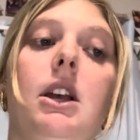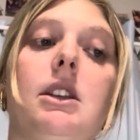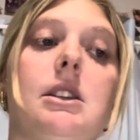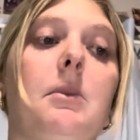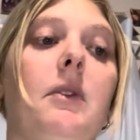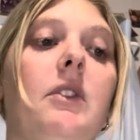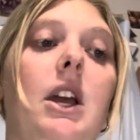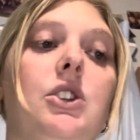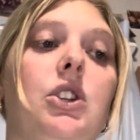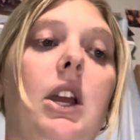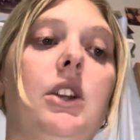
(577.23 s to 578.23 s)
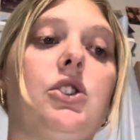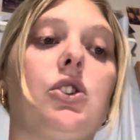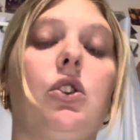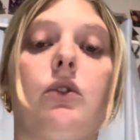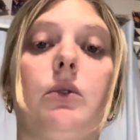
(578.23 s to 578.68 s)
Some of the
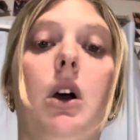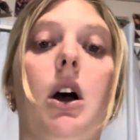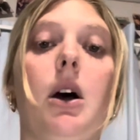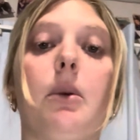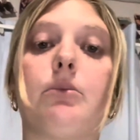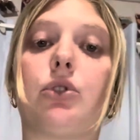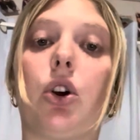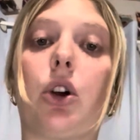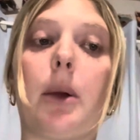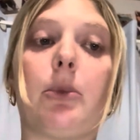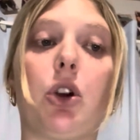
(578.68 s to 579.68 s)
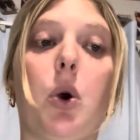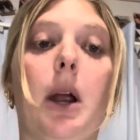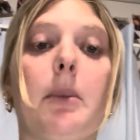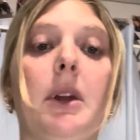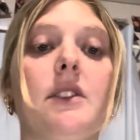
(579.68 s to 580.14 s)
educational program
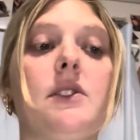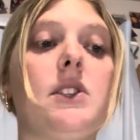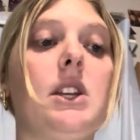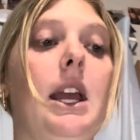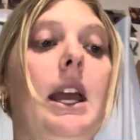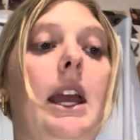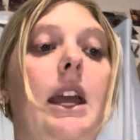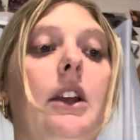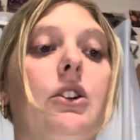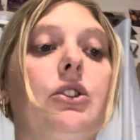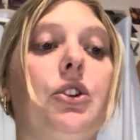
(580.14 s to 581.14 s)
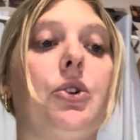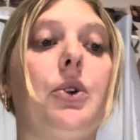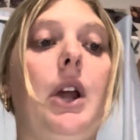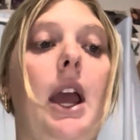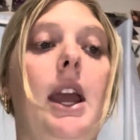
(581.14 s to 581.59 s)
requirements
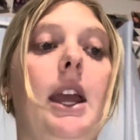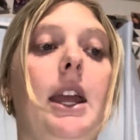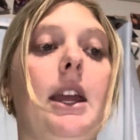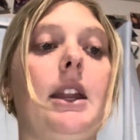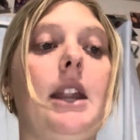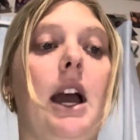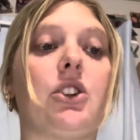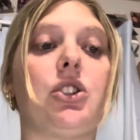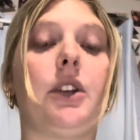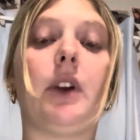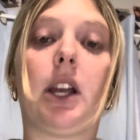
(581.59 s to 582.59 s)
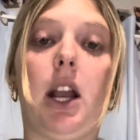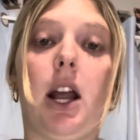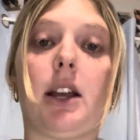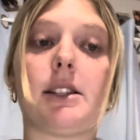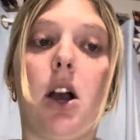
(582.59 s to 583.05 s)
include a nationally
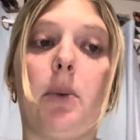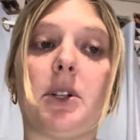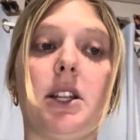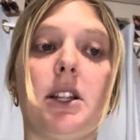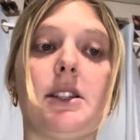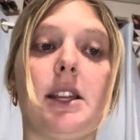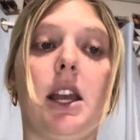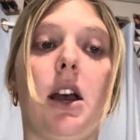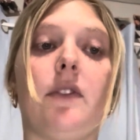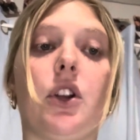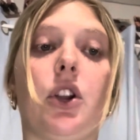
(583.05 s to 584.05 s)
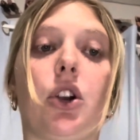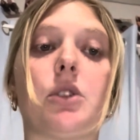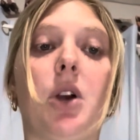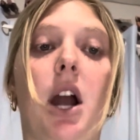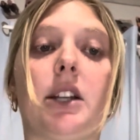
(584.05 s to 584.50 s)
recognized competency of the nurse
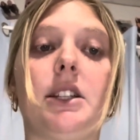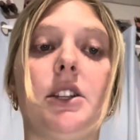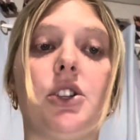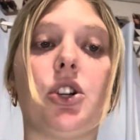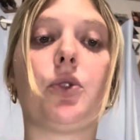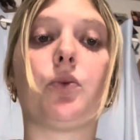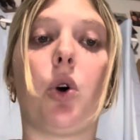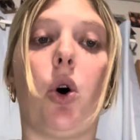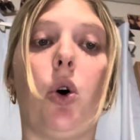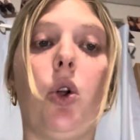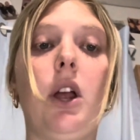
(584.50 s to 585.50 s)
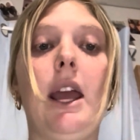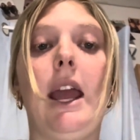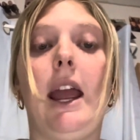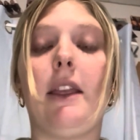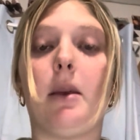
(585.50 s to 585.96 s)
practitioner role
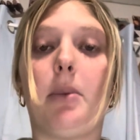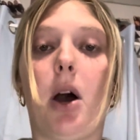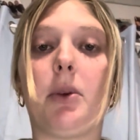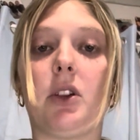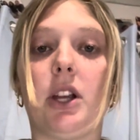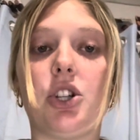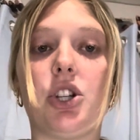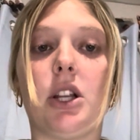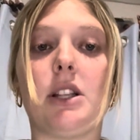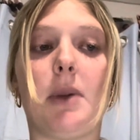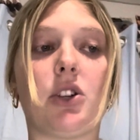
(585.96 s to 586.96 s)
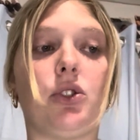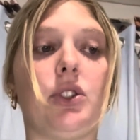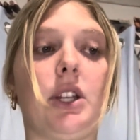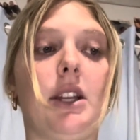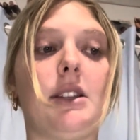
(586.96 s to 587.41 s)
in the population
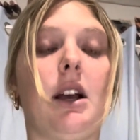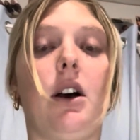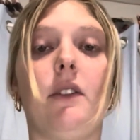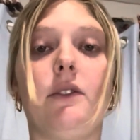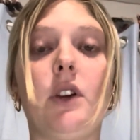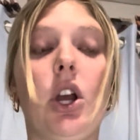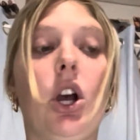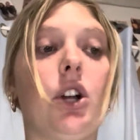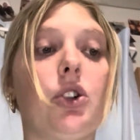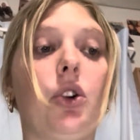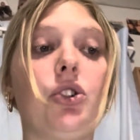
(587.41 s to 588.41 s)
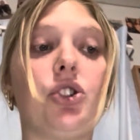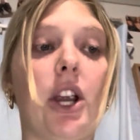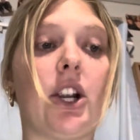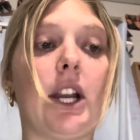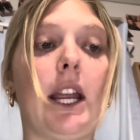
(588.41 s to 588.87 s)
specialties of adult
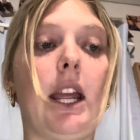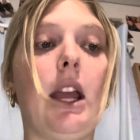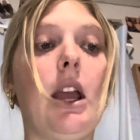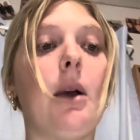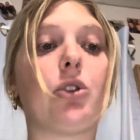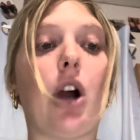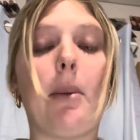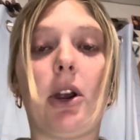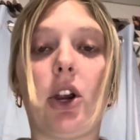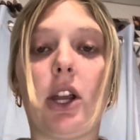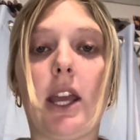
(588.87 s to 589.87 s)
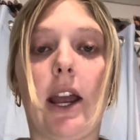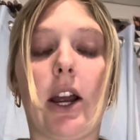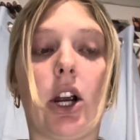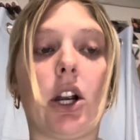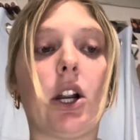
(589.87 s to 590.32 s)
geri, primary
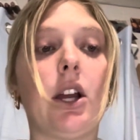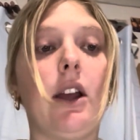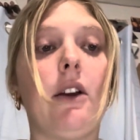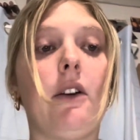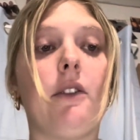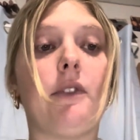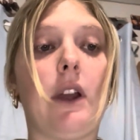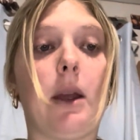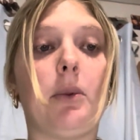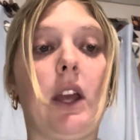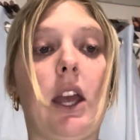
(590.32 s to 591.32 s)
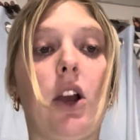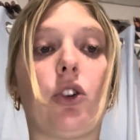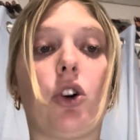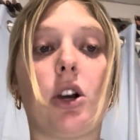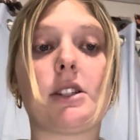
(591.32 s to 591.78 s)
care, family
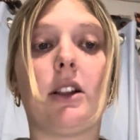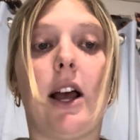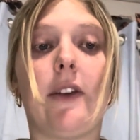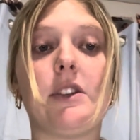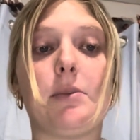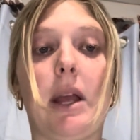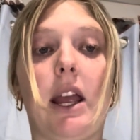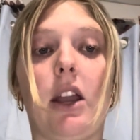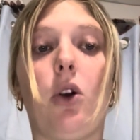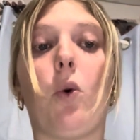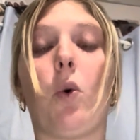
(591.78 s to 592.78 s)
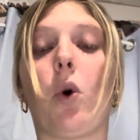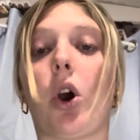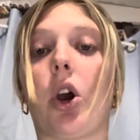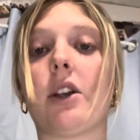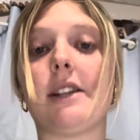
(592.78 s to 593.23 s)
across the lifespan,
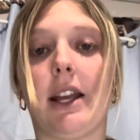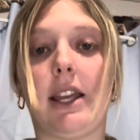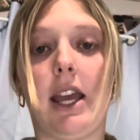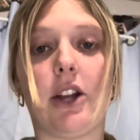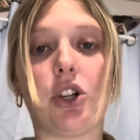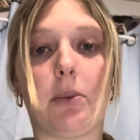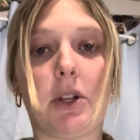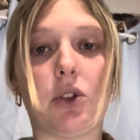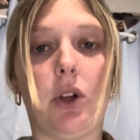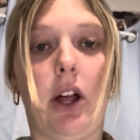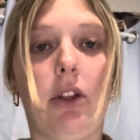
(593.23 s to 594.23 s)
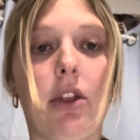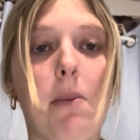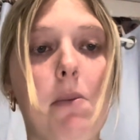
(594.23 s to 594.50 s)
or psychiatric mental health.